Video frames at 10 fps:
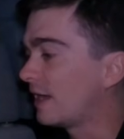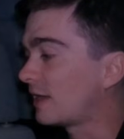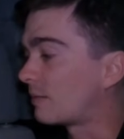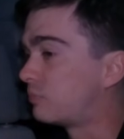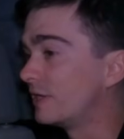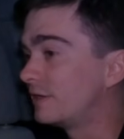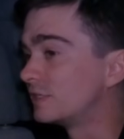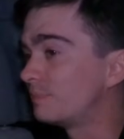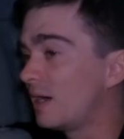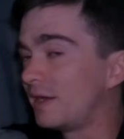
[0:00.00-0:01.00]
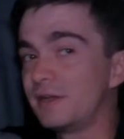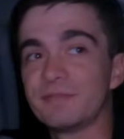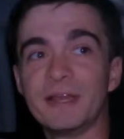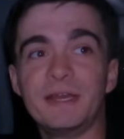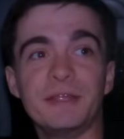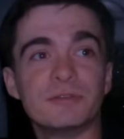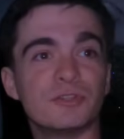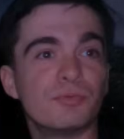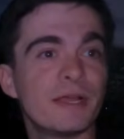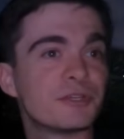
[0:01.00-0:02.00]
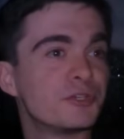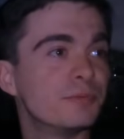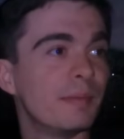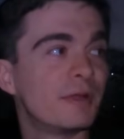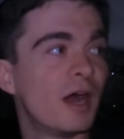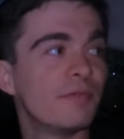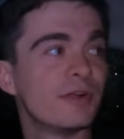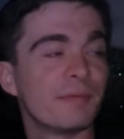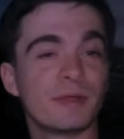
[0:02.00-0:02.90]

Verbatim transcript: I got a pretty good spot here. If I need to use the restroom, I'm covered.